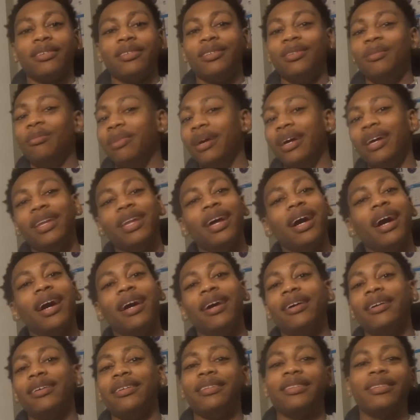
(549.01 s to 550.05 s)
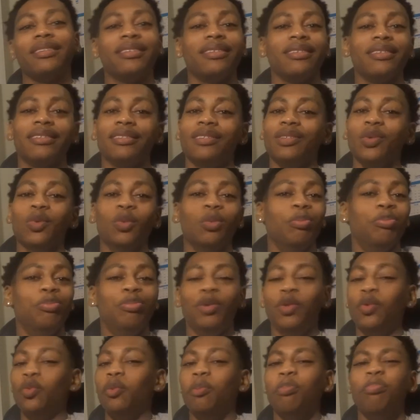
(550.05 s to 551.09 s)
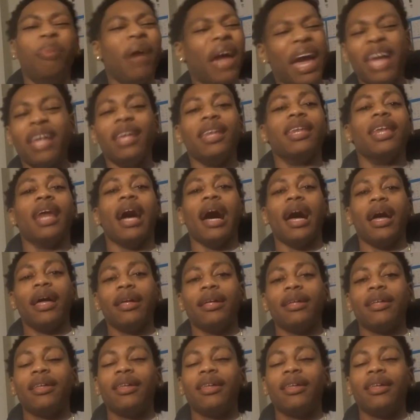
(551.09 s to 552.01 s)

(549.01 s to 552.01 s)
You better not. You you bet not.